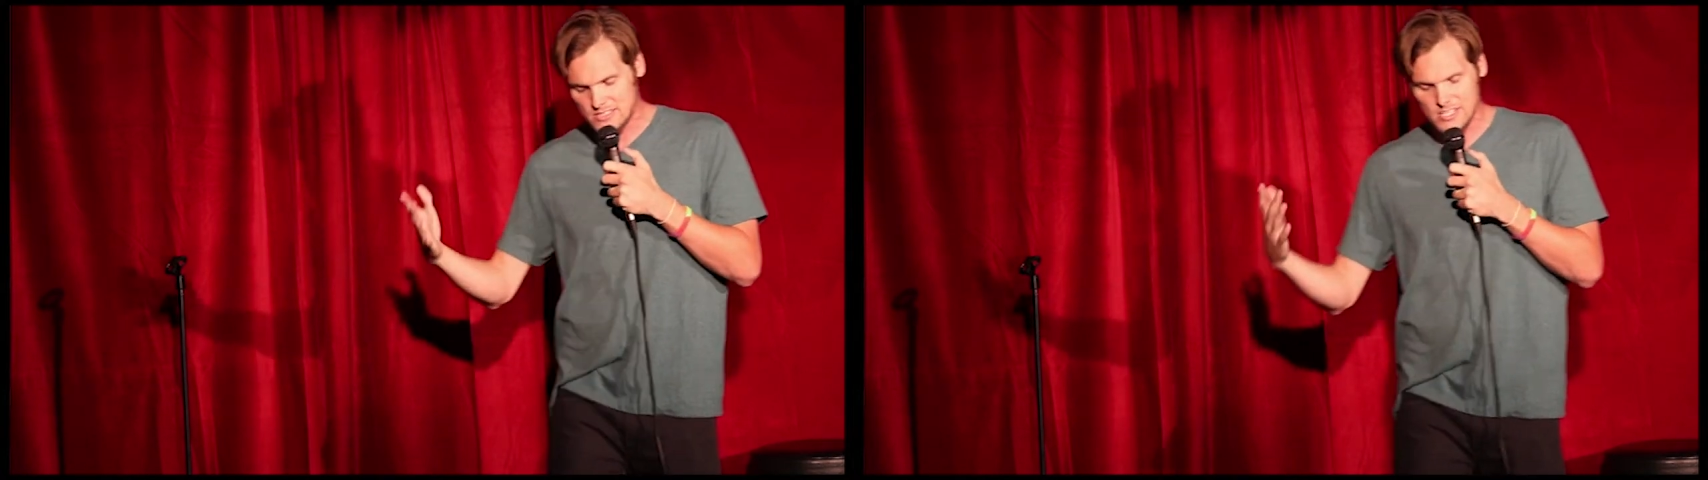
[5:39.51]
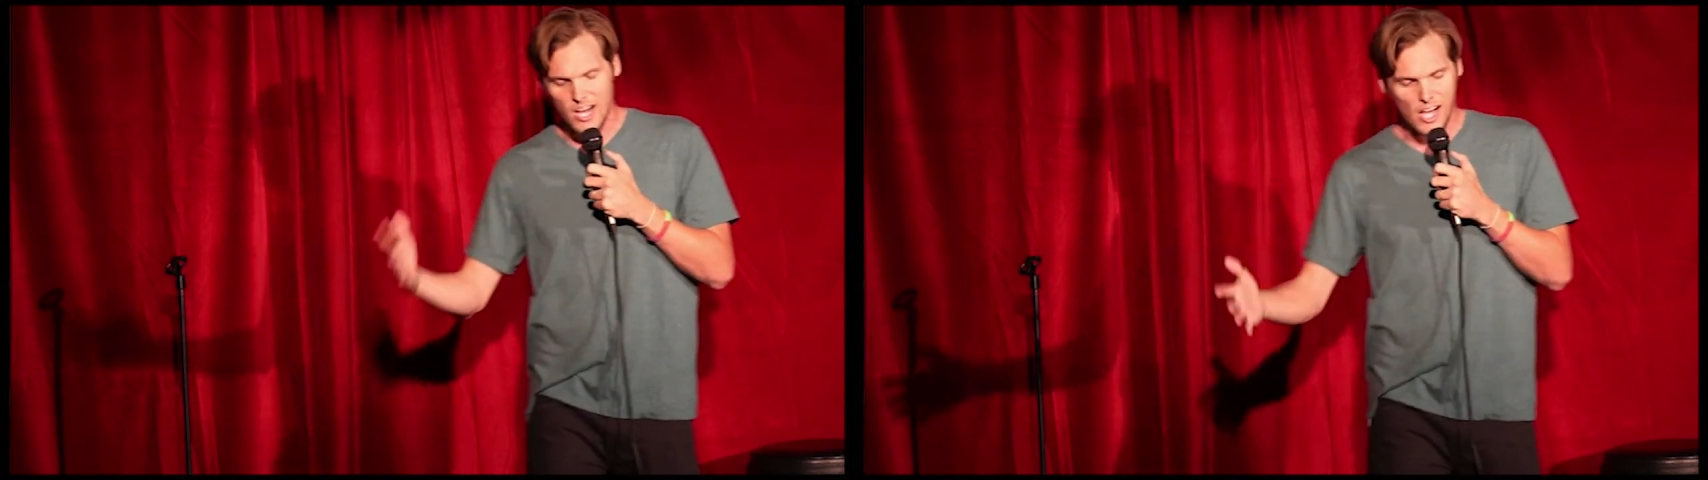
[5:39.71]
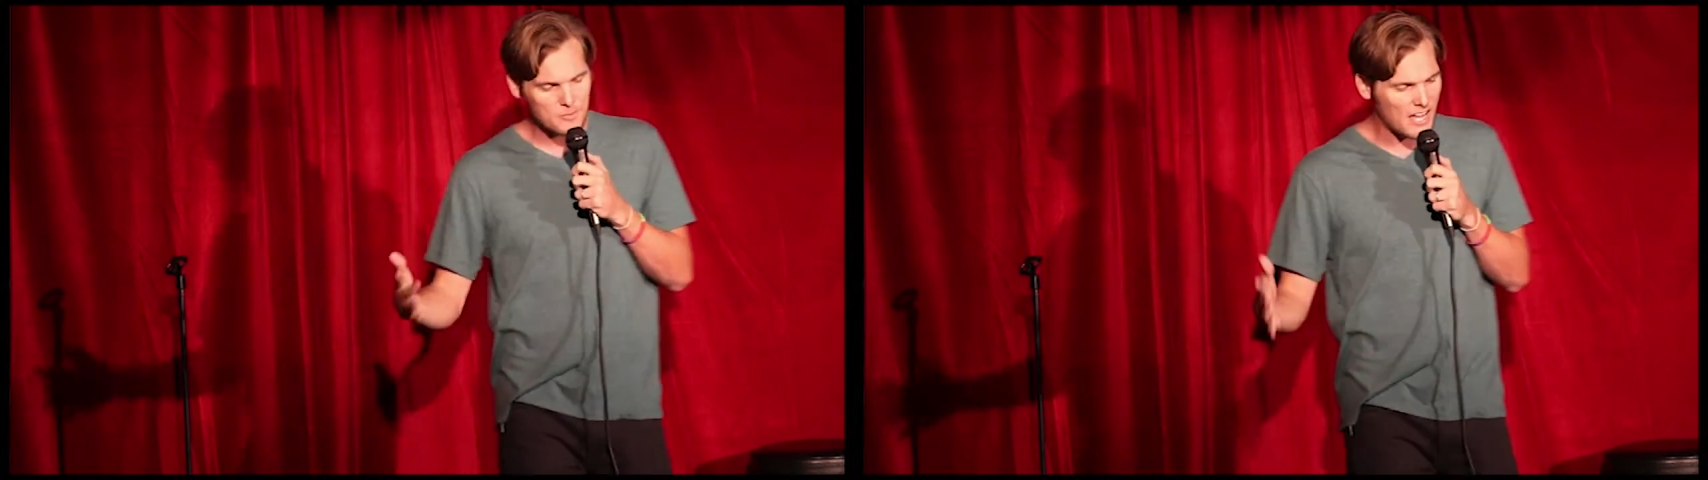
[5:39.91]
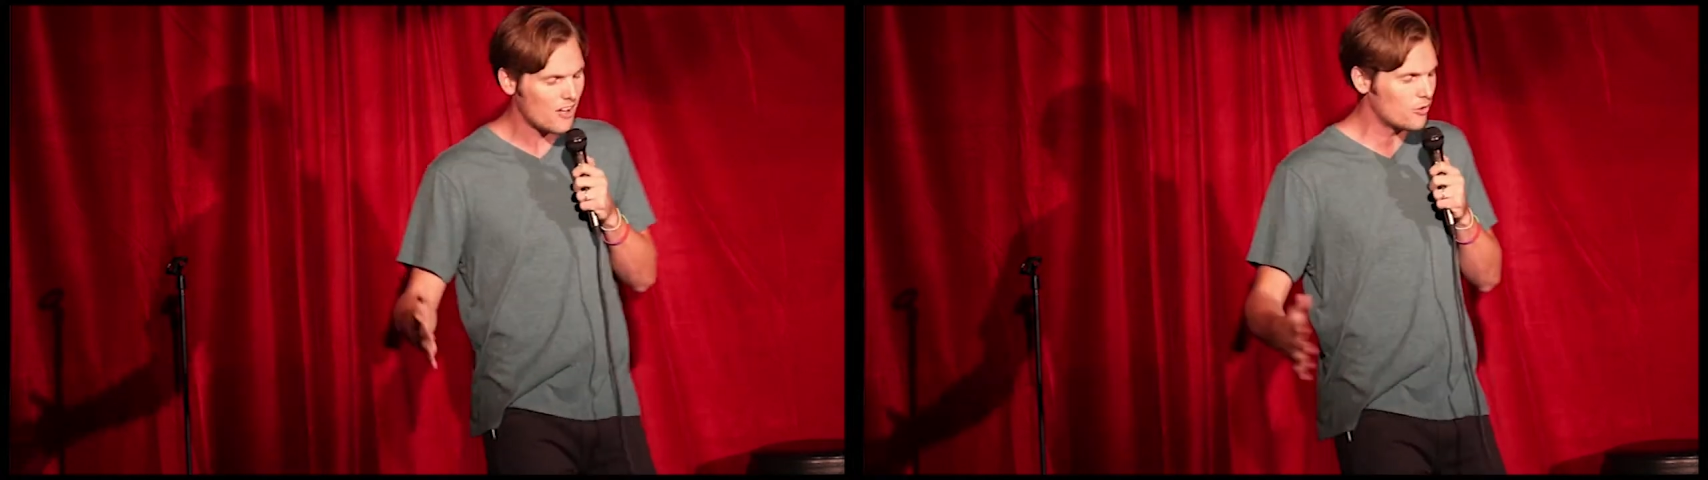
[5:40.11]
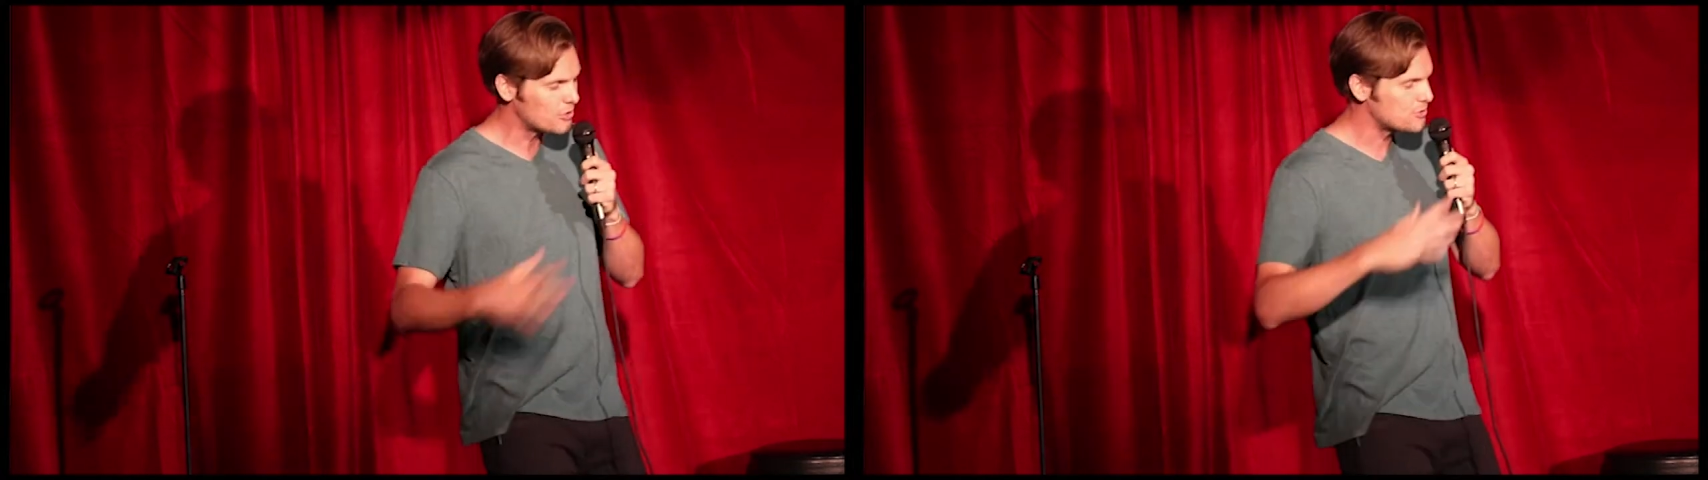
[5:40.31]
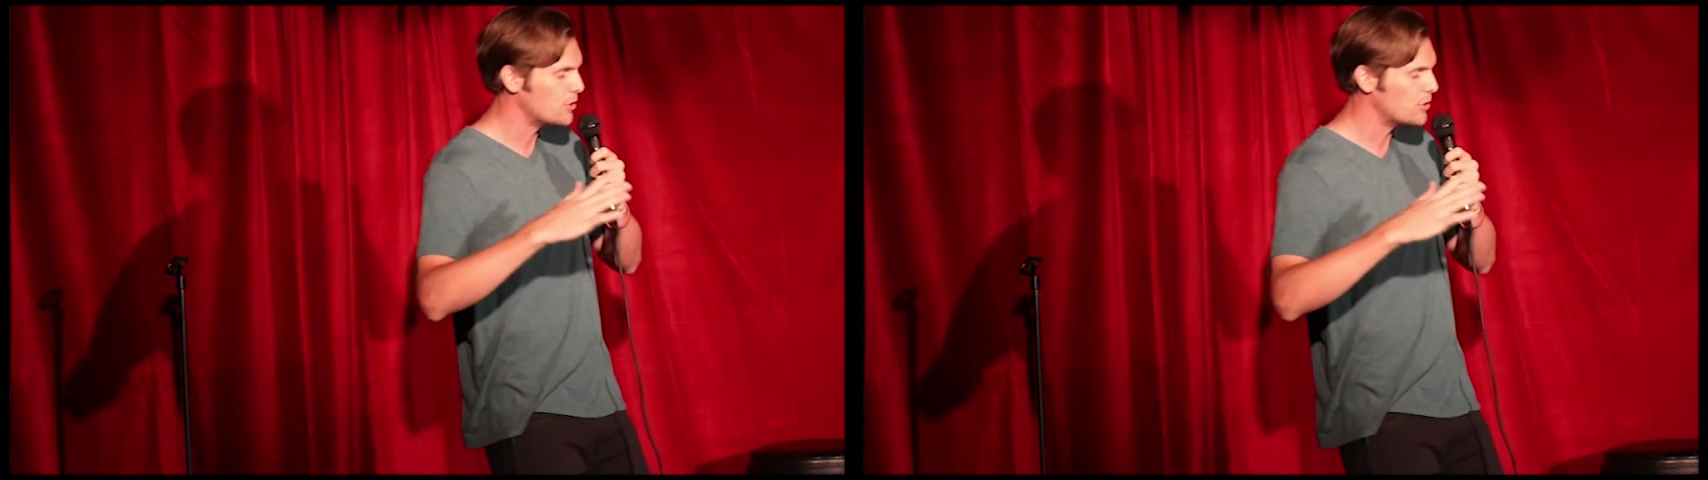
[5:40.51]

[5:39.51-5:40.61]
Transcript: just calm down, there's